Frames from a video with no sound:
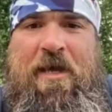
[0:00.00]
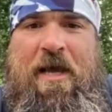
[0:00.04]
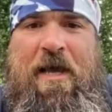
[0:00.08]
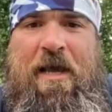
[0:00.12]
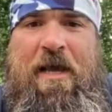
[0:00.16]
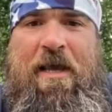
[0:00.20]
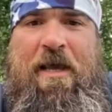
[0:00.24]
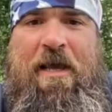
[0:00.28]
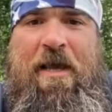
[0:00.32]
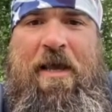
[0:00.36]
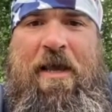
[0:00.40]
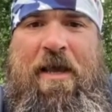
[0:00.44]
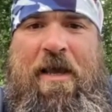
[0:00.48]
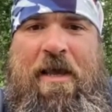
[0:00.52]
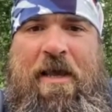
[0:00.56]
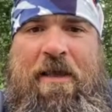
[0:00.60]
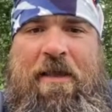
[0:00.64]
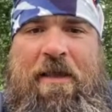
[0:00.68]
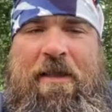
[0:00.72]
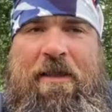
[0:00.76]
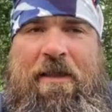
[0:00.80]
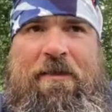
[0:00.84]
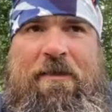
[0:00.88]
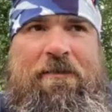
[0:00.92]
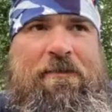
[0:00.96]

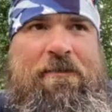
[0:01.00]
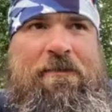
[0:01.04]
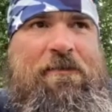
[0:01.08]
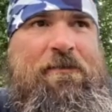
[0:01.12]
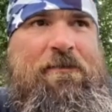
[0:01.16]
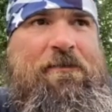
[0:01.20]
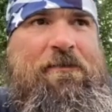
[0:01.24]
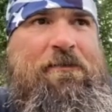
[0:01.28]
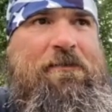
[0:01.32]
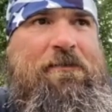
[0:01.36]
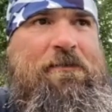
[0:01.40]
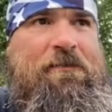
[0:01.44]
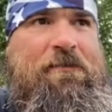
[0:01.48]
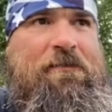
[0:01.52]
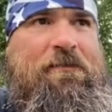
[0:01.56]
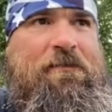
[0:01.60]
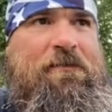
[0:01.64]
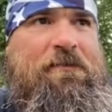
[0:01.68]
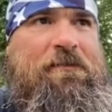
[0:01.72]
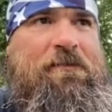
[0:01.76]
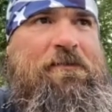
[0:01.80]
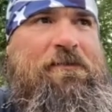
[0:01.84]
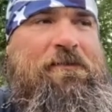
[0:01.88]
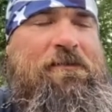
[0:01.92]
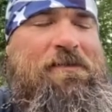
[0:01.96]

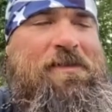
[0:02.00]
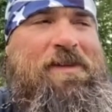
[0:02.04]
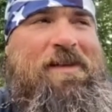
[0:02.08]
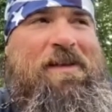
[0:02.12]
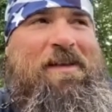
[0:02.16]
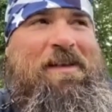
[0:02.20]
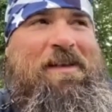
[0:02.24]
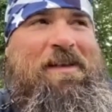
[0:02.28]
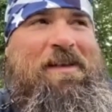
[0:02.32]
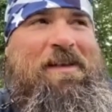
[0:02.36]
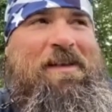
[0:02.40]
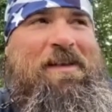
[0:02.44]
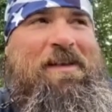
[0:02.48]
kayak.